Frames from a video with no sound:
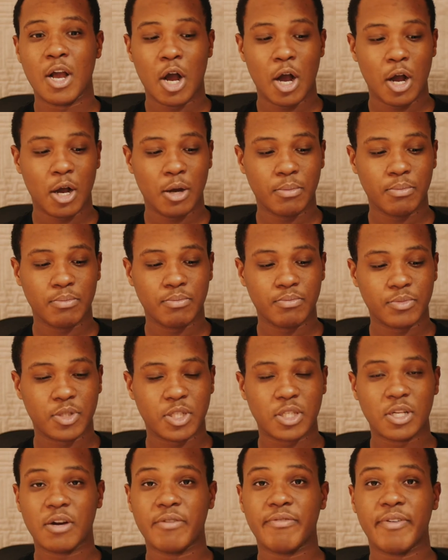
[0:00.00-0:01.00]
um,
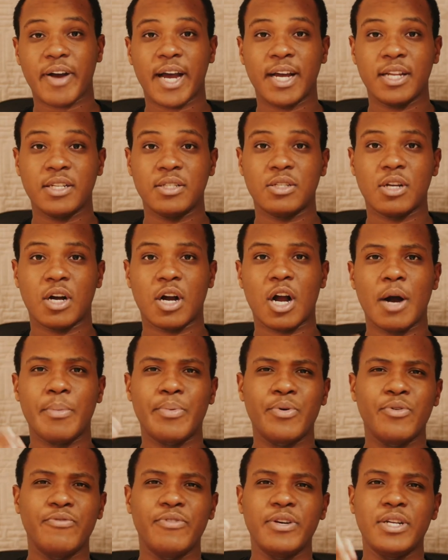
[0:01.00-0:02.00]
stuff and a
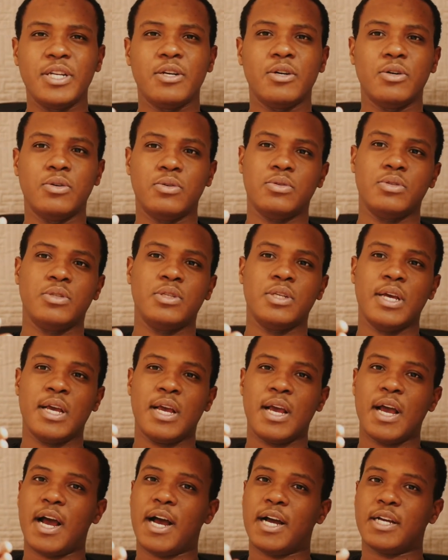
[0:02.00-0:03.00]
couple videos
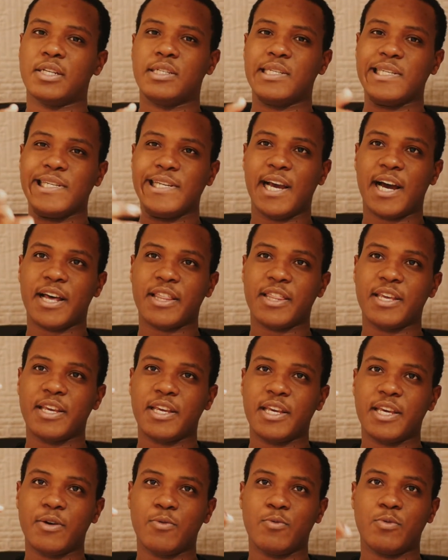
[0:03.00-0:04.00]
actually i
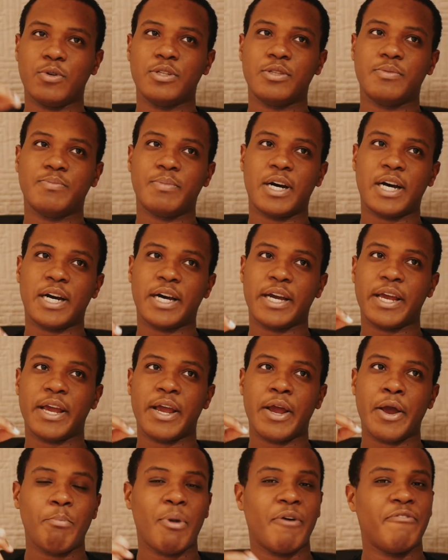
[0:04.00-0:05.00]
think it was my
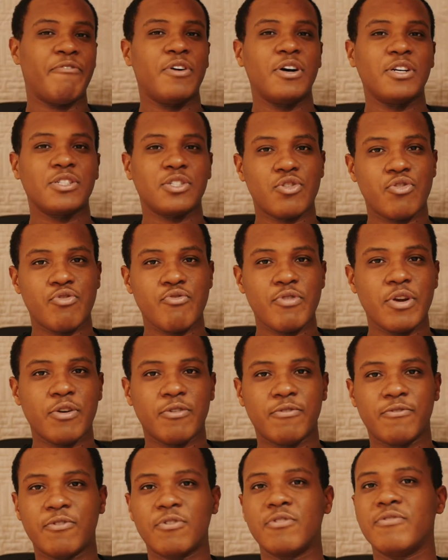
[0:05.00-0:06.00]
my first three or
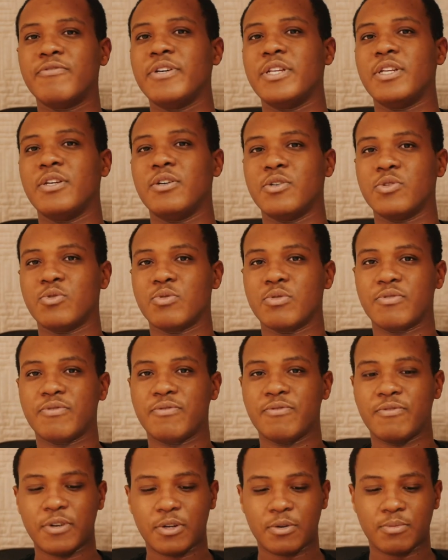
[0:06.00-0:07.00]
four videos was
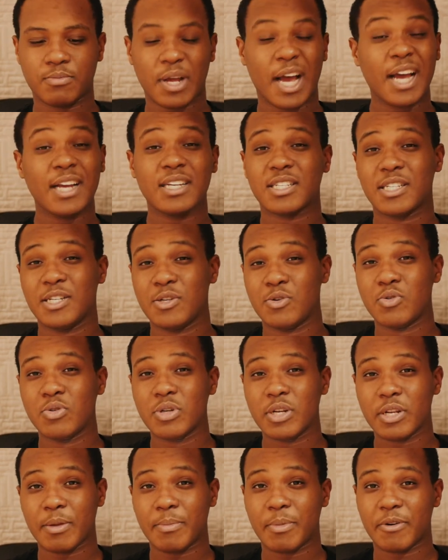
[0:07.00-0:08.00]
filmed actually all
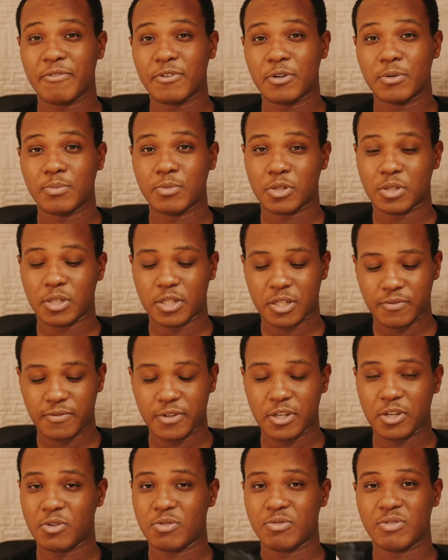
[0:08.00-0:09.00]
of them are filmed on this
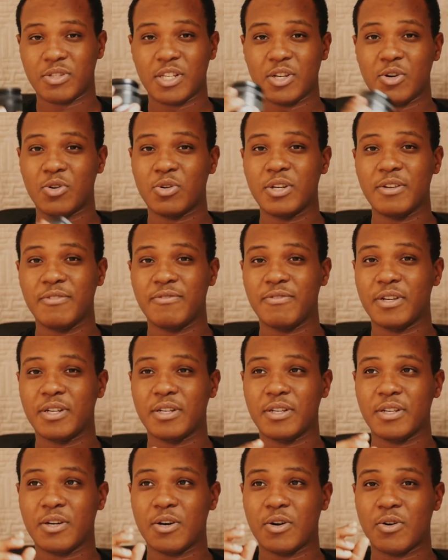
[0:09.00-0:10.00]
video the only
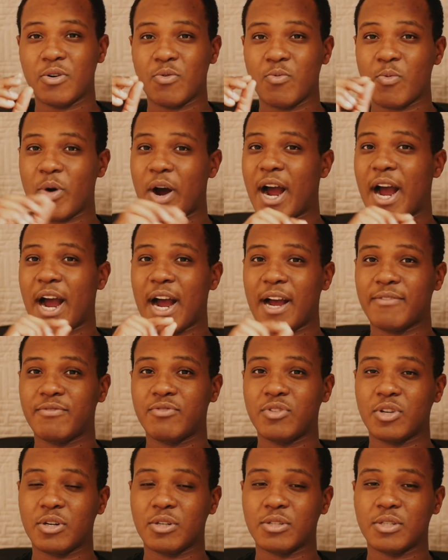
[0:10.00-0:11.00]
video what i have
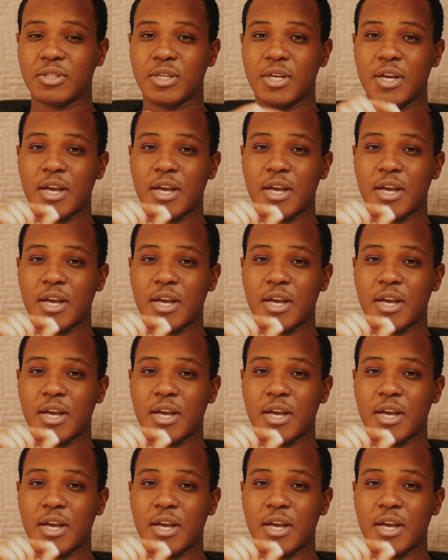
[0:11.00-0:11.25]
not